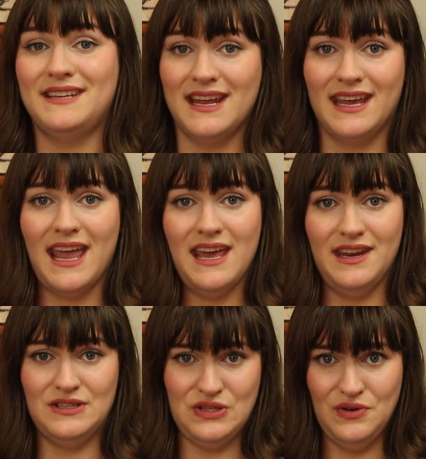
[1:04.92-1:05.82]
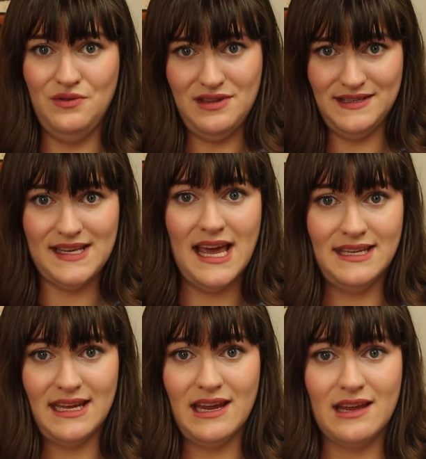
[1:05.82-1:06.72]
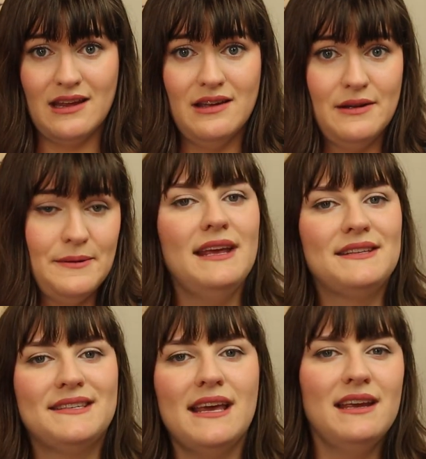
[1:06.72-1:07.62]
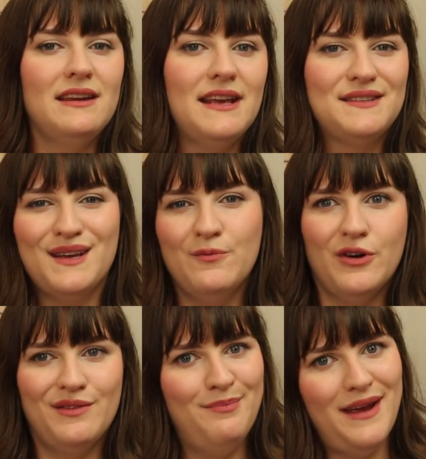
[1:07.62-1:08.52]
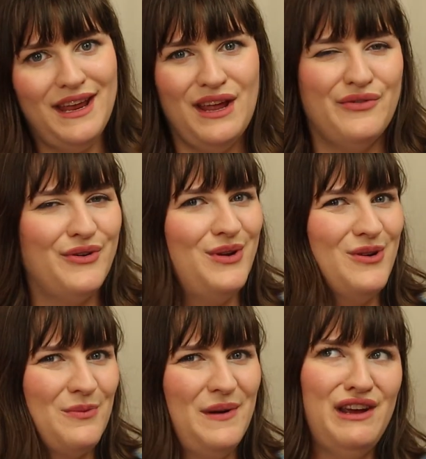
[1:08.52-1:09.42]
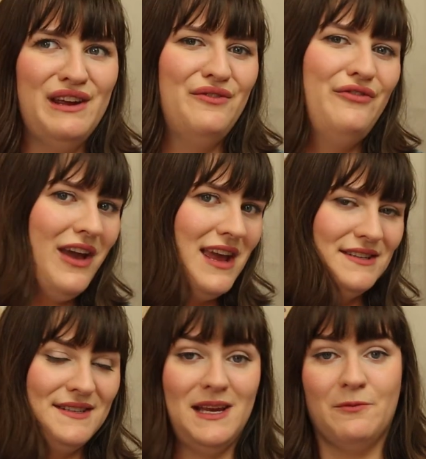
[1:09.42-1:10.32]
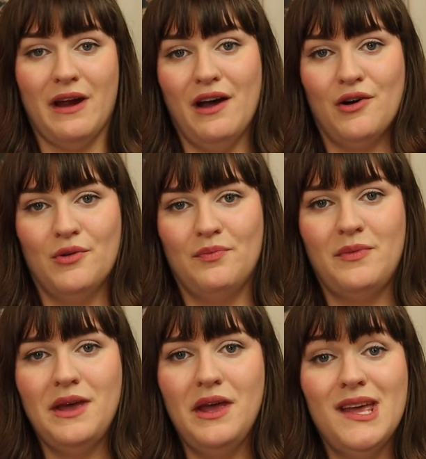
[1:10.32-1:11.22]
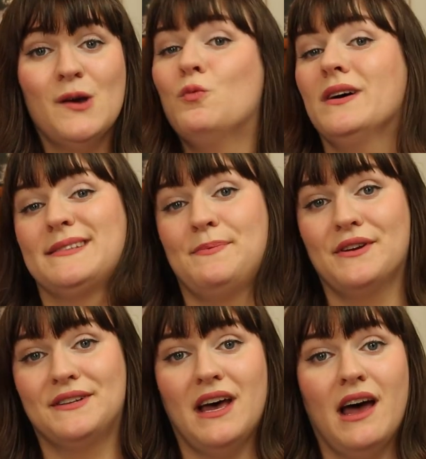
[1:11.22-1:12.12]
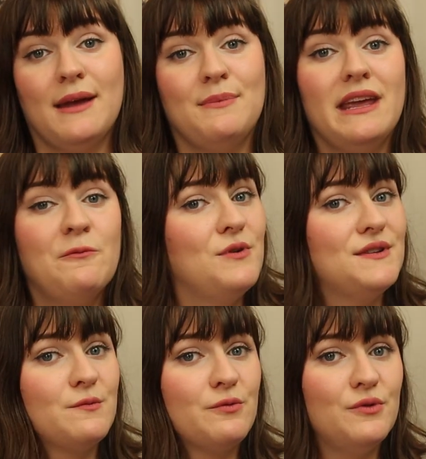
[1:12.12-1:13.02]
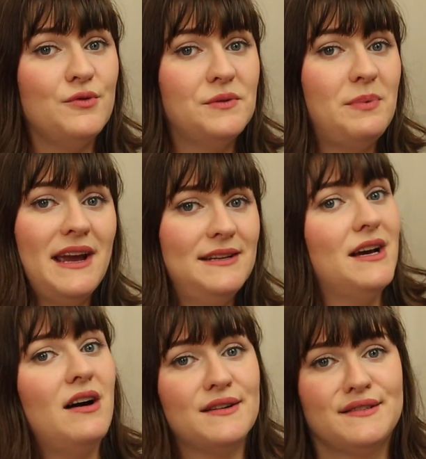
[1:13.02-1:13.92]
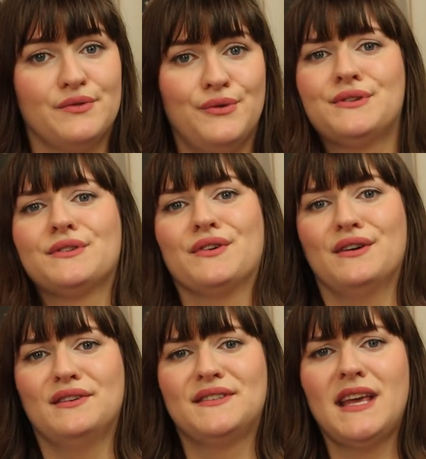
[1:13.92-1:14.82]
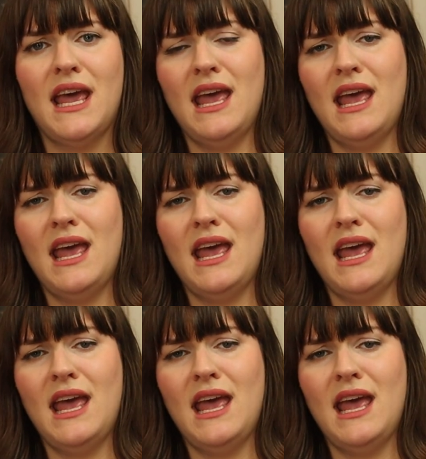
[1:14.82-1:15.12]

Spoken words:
dedicated to the setting. It's set in a somewhat medieval European fantasy realm. Once upon a time it was ruled by dark sorcerers,